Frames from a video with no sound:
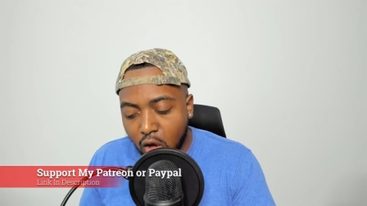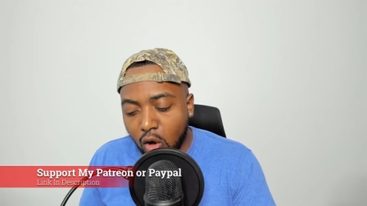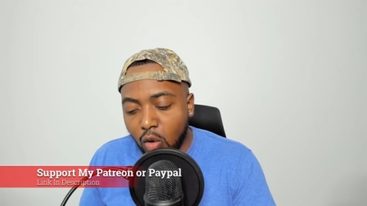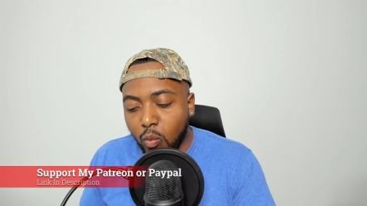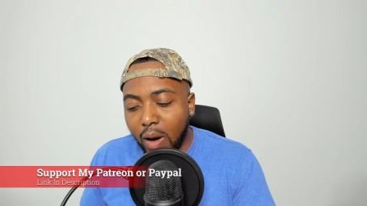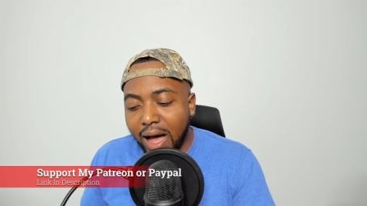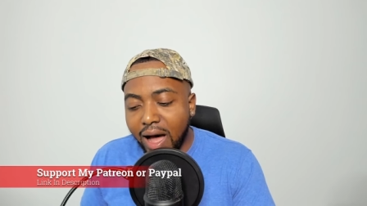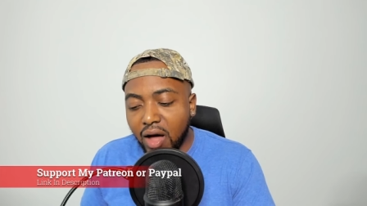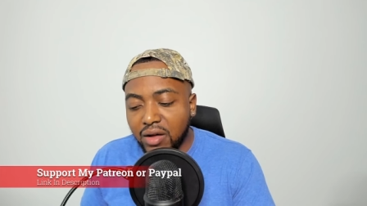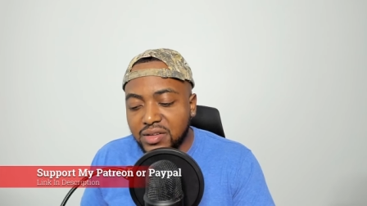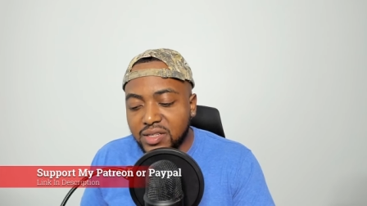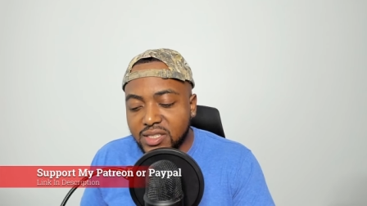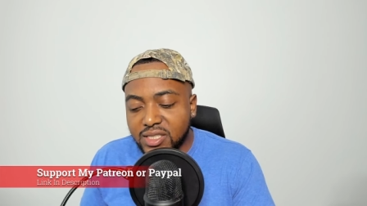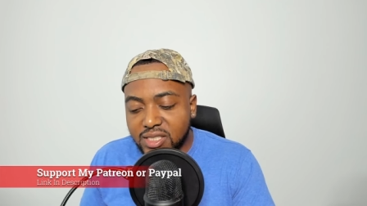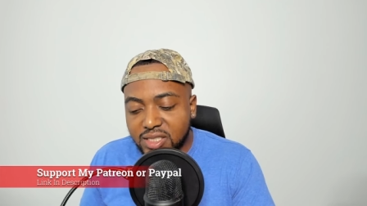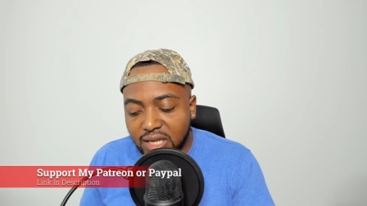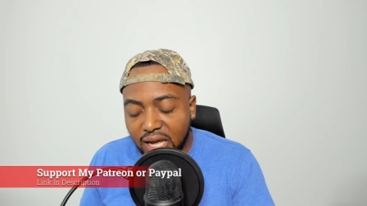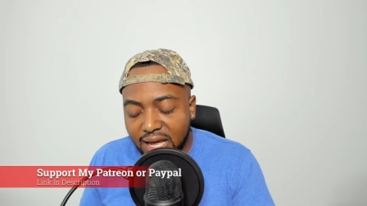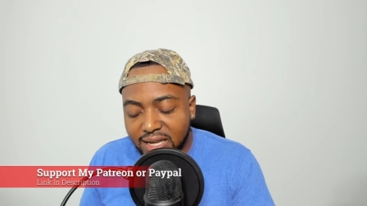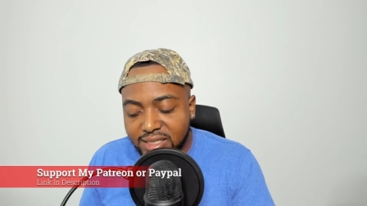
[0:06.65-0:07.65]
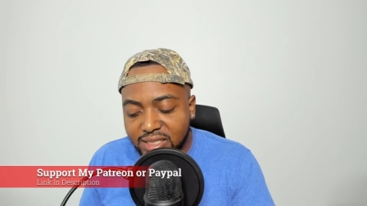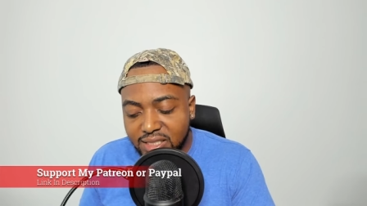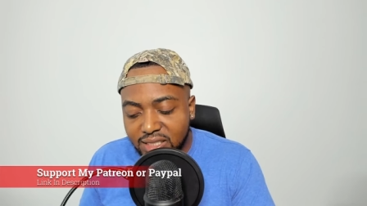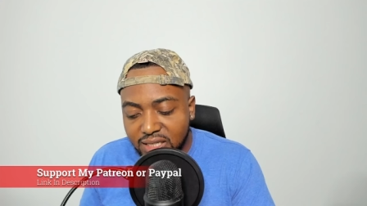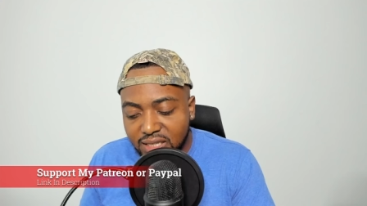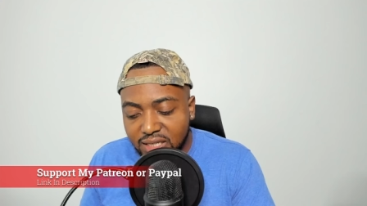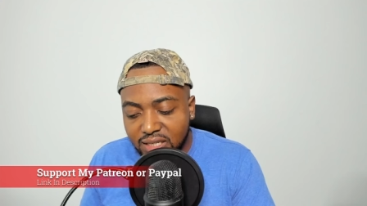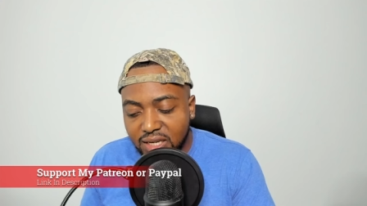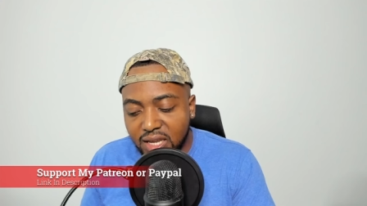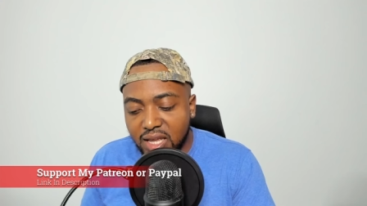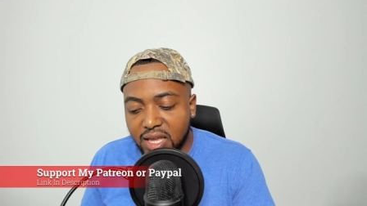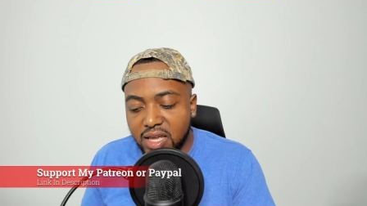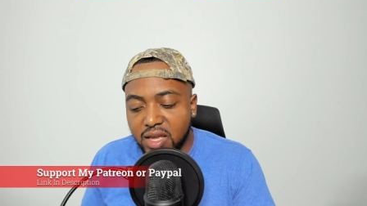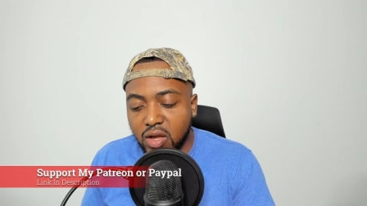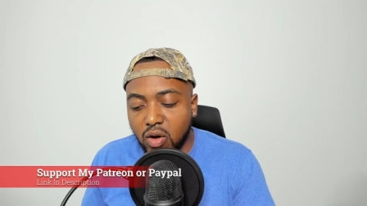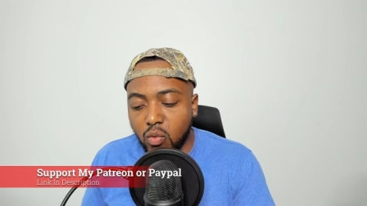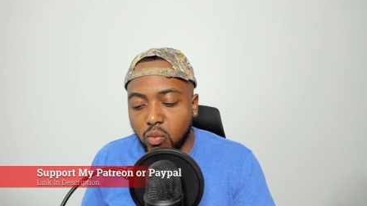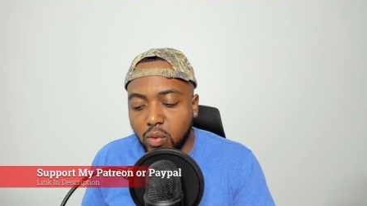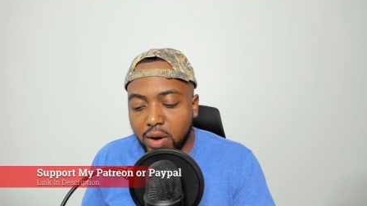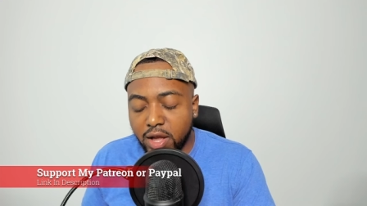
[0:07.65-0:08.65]
while discussing the
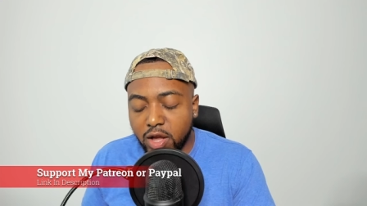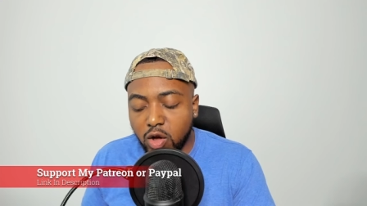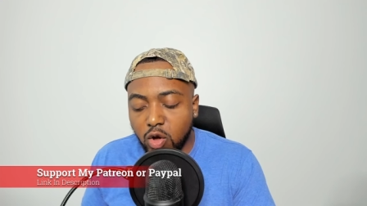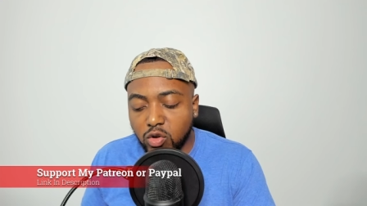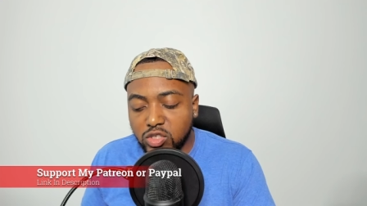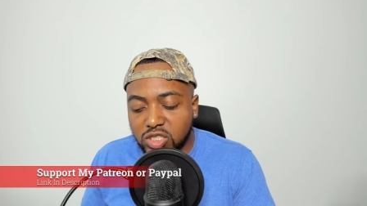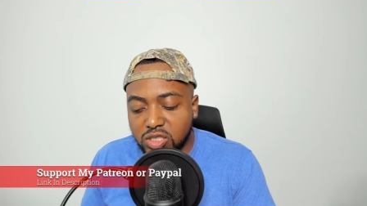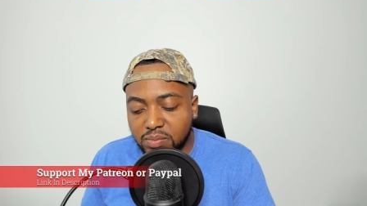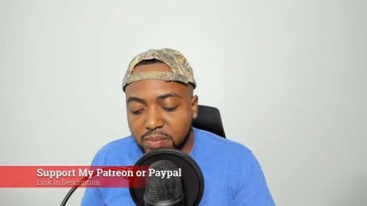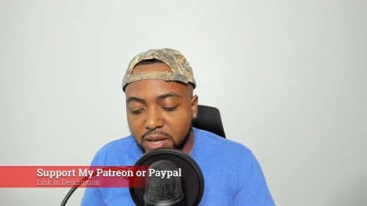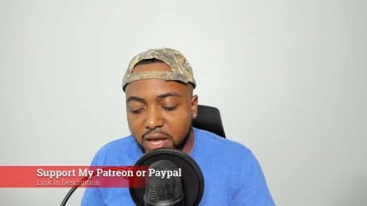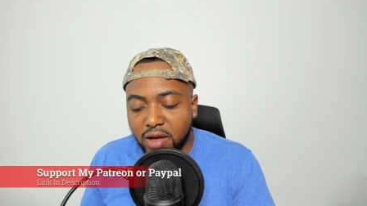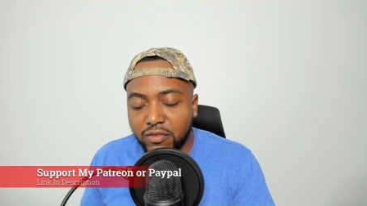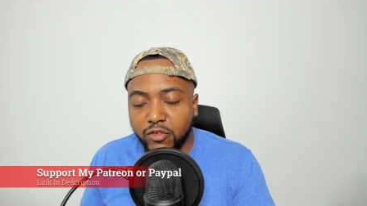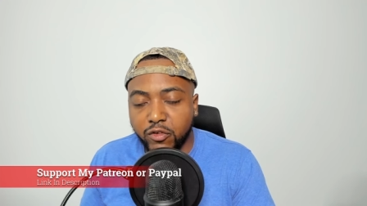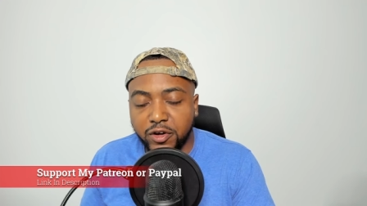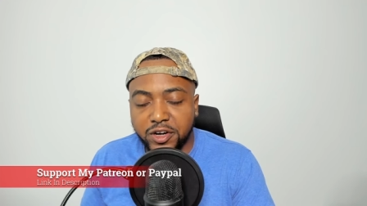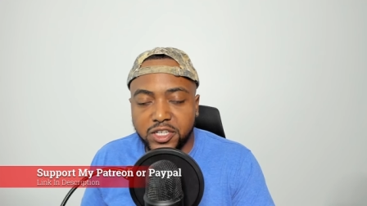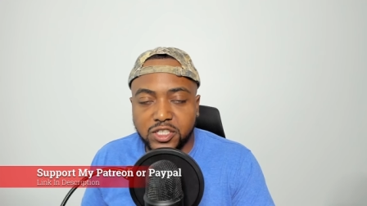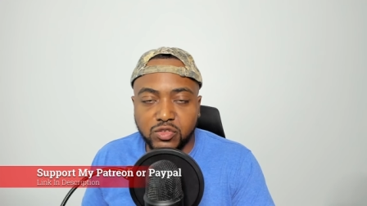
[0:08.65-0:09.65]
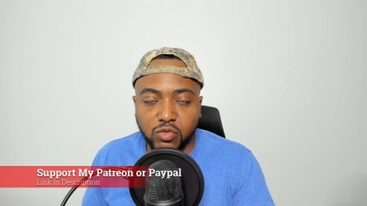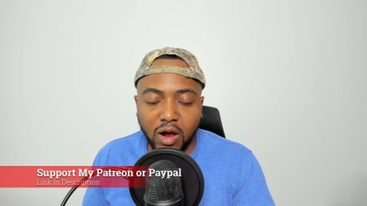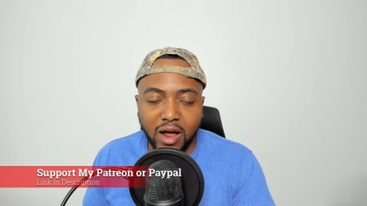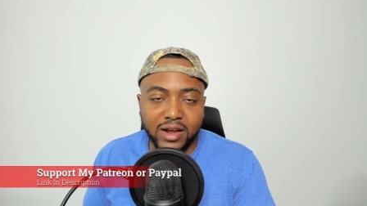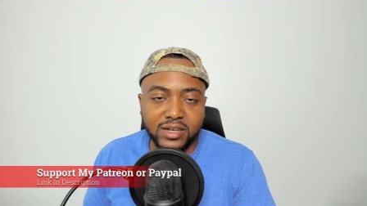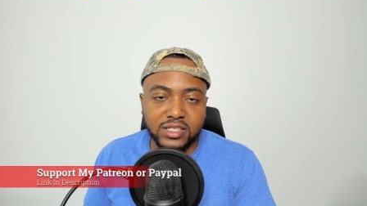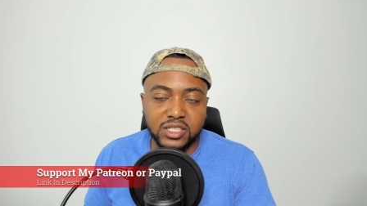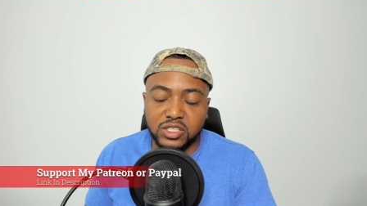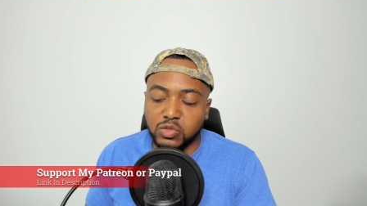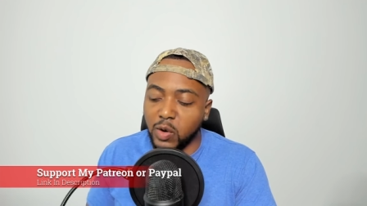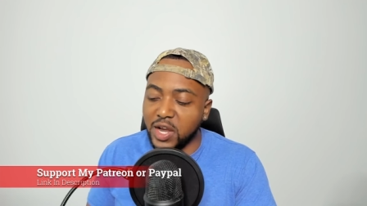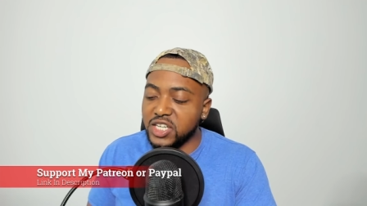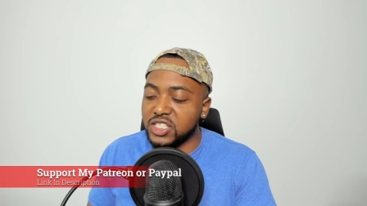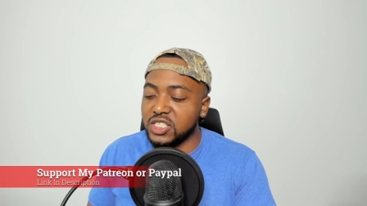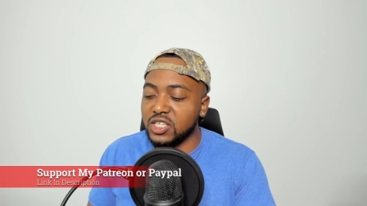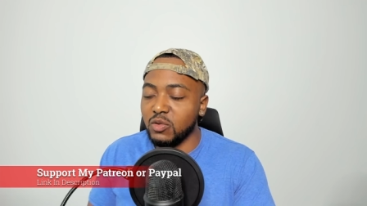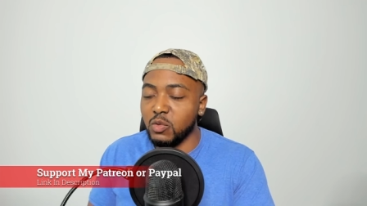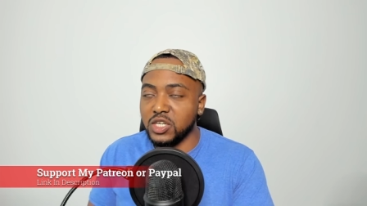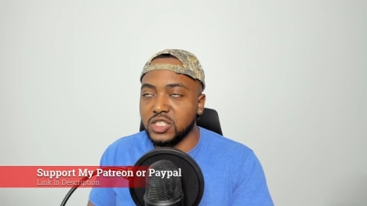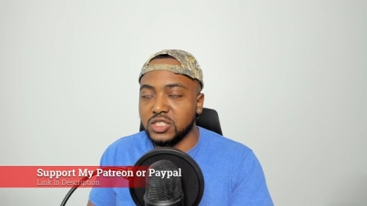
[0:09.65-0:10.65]
Will Smith Chris Rock
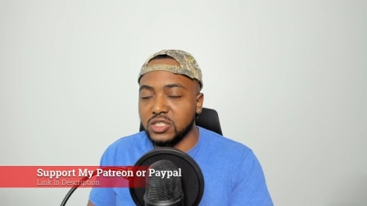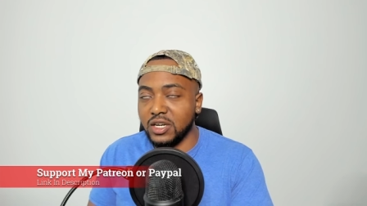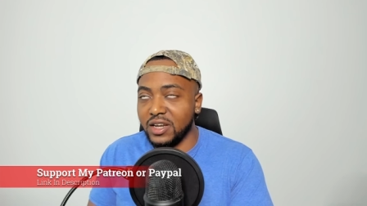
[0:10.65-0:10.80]
situation, in which